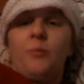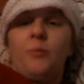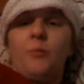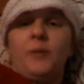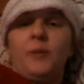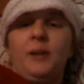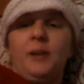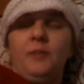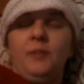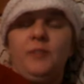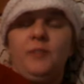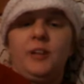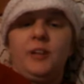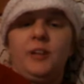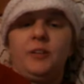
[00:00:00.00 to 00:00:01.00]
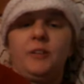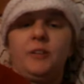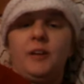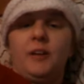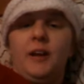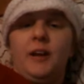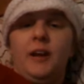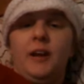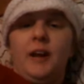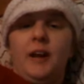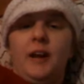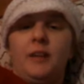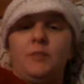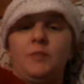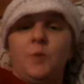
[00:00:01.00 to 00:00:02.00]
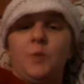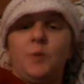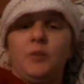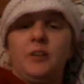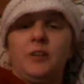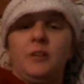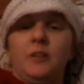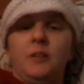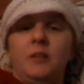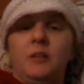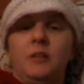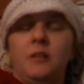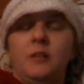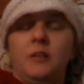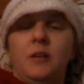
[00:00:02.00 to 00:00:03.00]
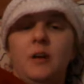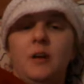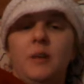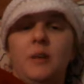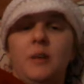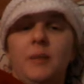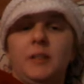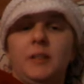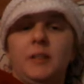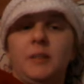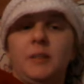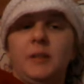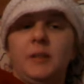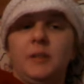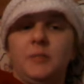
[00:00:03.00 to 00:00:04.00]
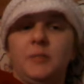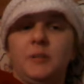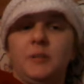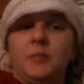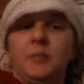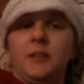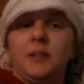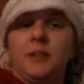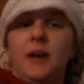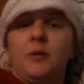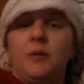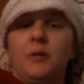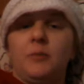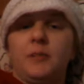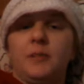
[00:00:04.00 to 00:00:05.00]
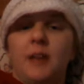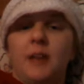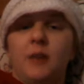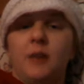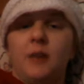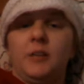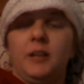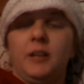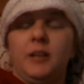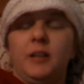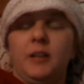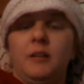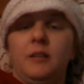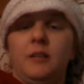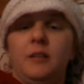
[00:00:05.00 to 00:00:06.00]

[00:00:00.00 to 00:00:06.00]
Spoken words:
he figured that I had pneumonia based on my symptoms and how I was sounding and